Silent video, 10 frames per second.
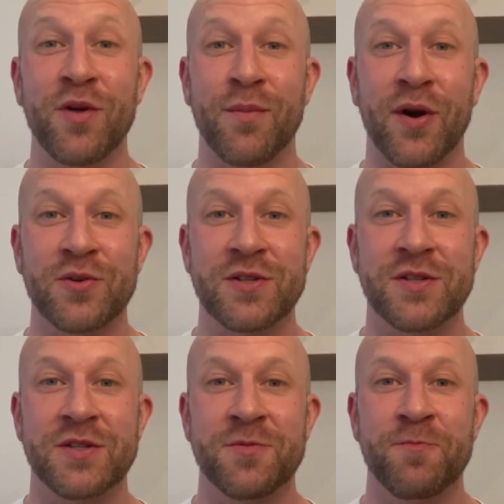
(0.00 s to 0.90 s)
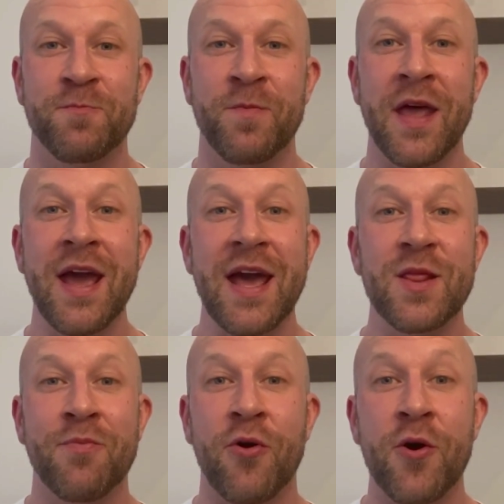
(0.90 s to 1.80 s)
with the bolsters. In the
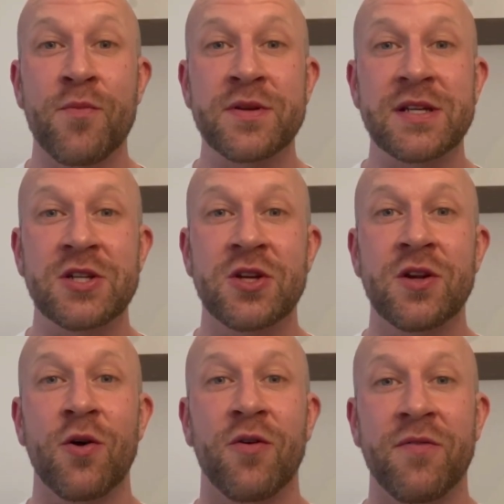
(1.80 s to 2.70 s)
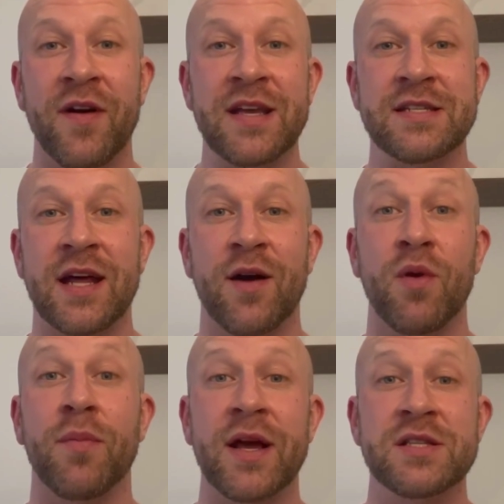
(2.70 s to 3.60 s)
prone position or face down, we
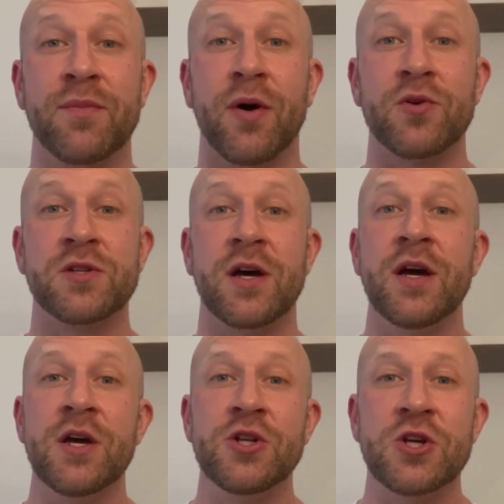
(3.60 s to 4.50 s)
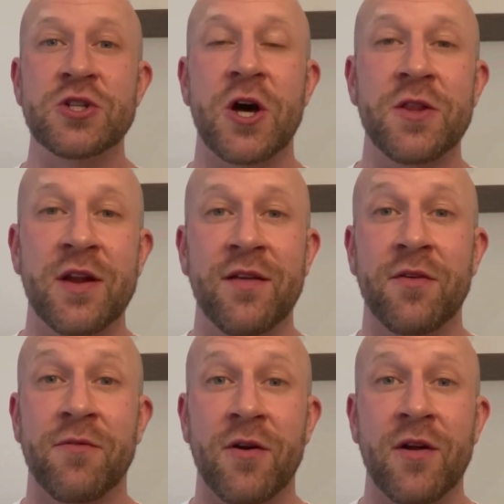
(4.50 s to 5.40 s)
place the bolster just underneath the front